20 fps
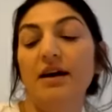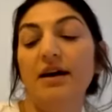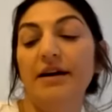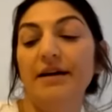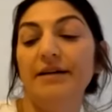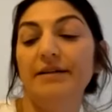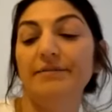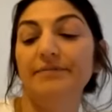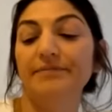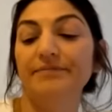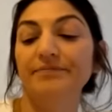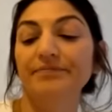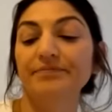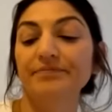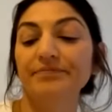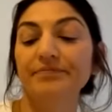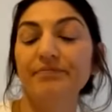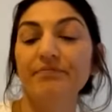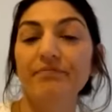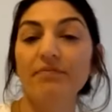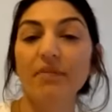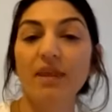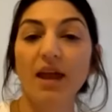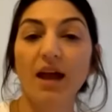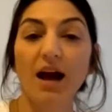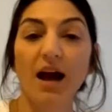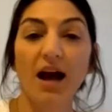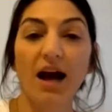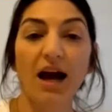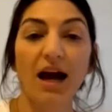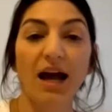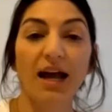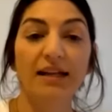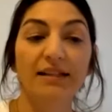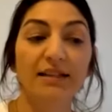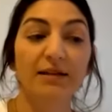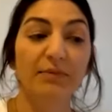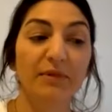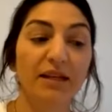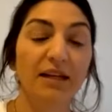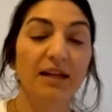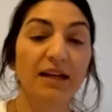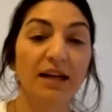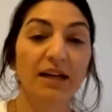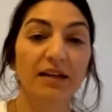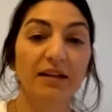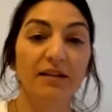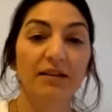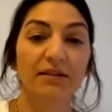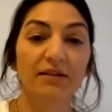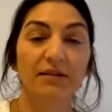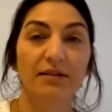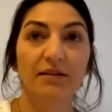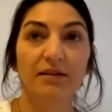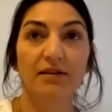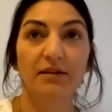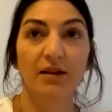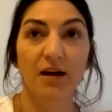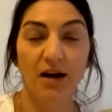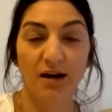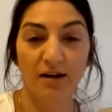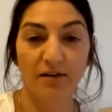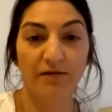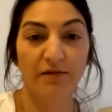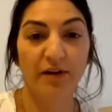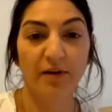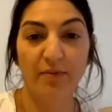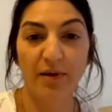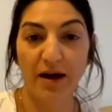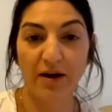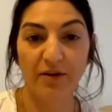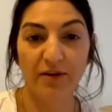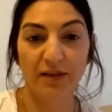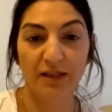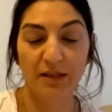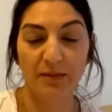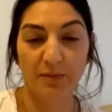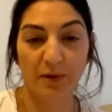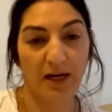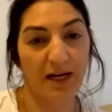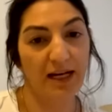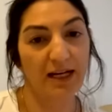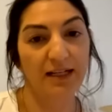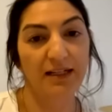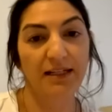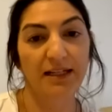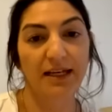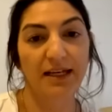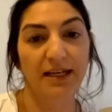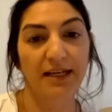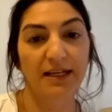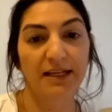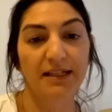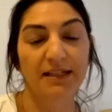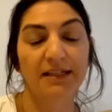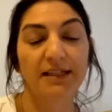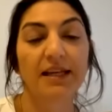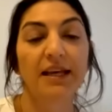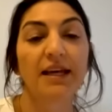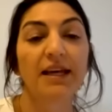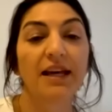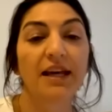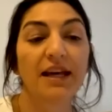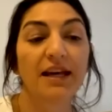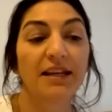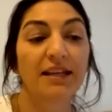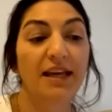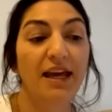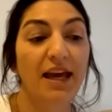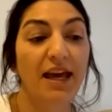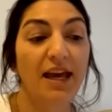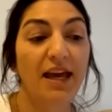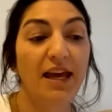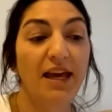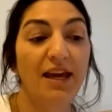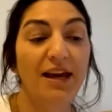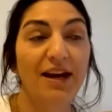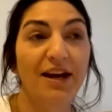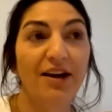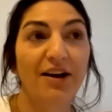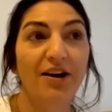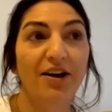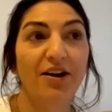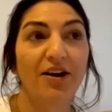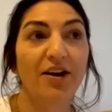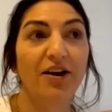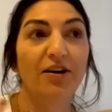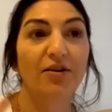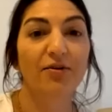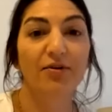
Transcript: Um, I something I love about this brand is they are